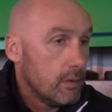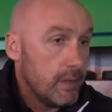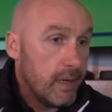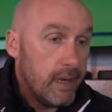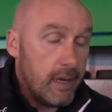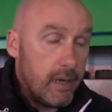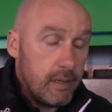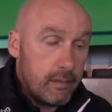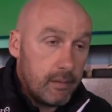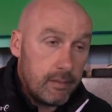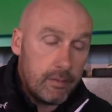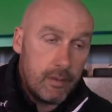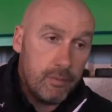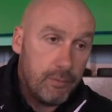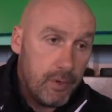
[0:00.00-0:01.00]

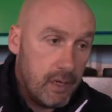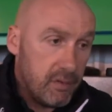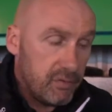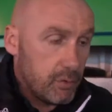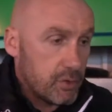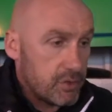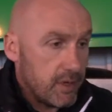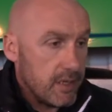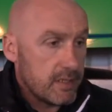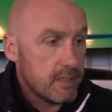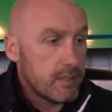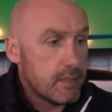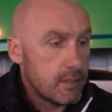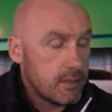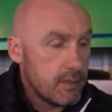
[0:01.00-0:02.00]
Yeah, really
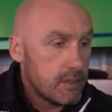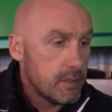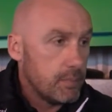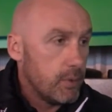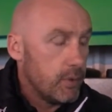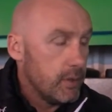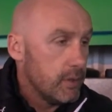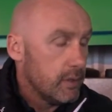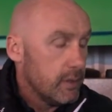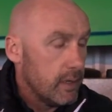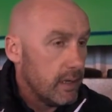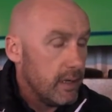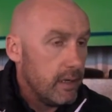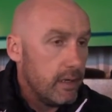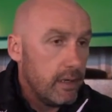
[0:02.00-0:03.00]
frustrated, disappointing.
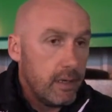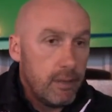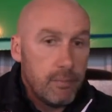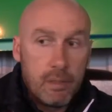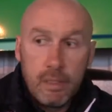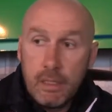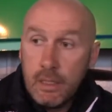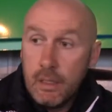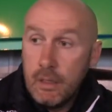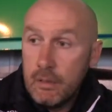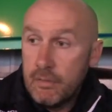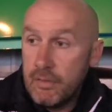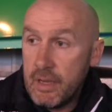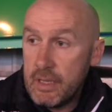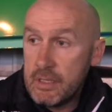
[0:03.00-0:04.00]

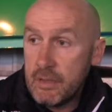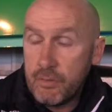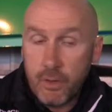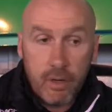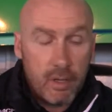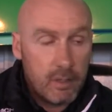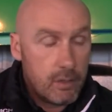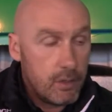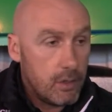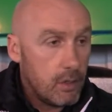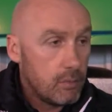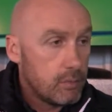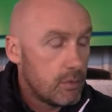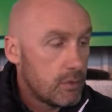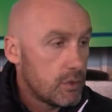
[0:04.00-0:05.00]
First, they've got to, you
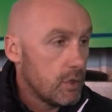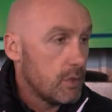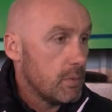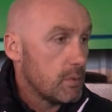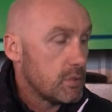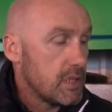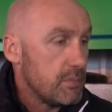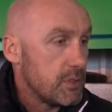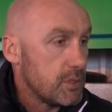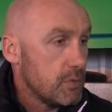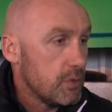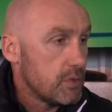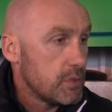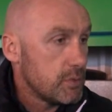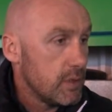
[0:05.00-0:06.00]
know, talk about Sammy
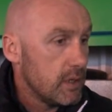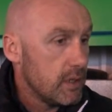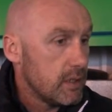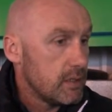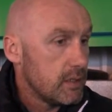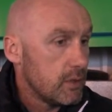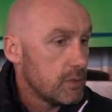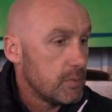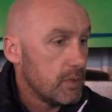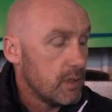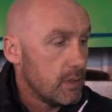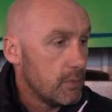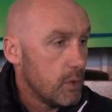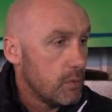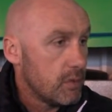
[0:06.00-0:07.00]
Smoltz as well. He's in hospital
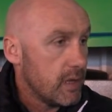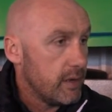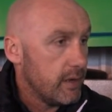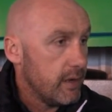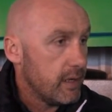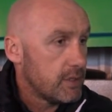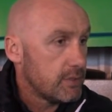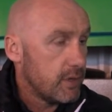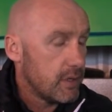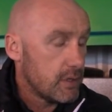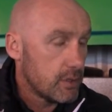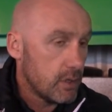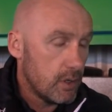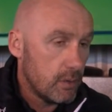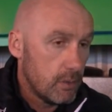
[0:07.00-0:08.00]
at the moment getting an x-ray,
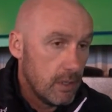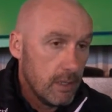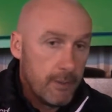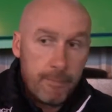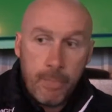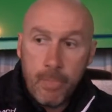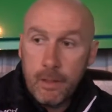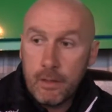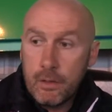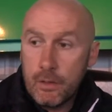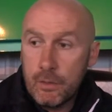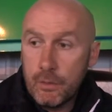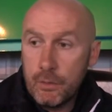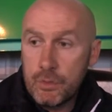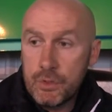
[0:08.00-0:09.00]
so, you
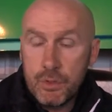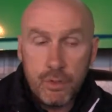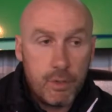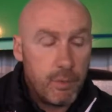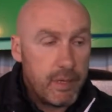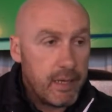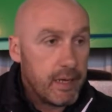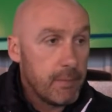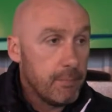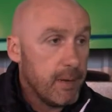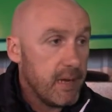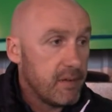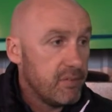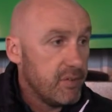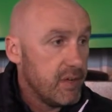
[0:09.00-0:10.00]
know, no sooner we get him
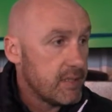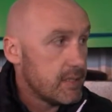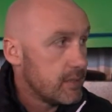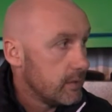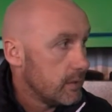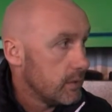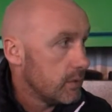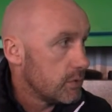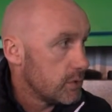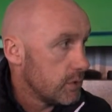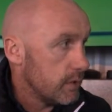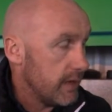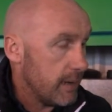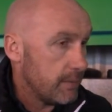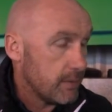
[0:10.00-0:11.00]
back fit, you know,
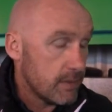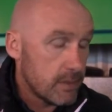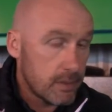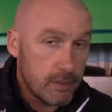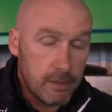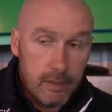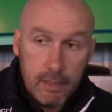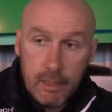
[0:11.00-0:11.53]
something happens and,